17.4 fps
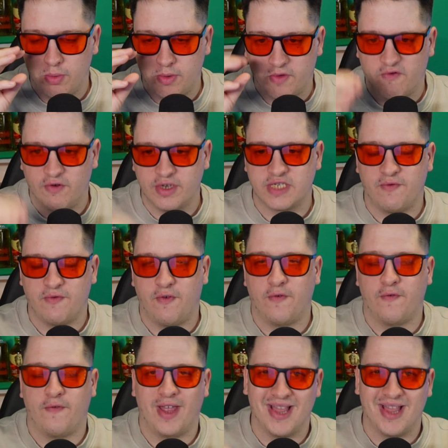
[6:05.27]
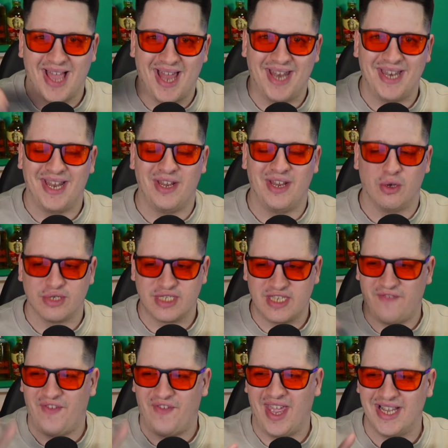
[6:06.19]
with Christopher Vell and Ineos
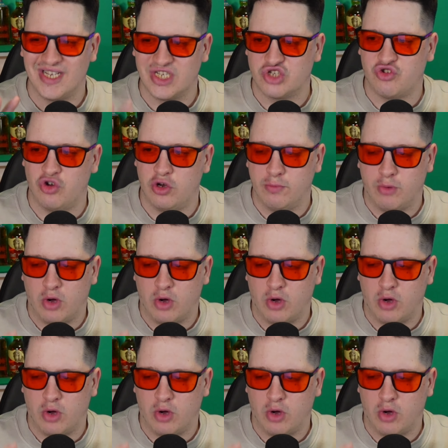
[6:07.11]
if it is true.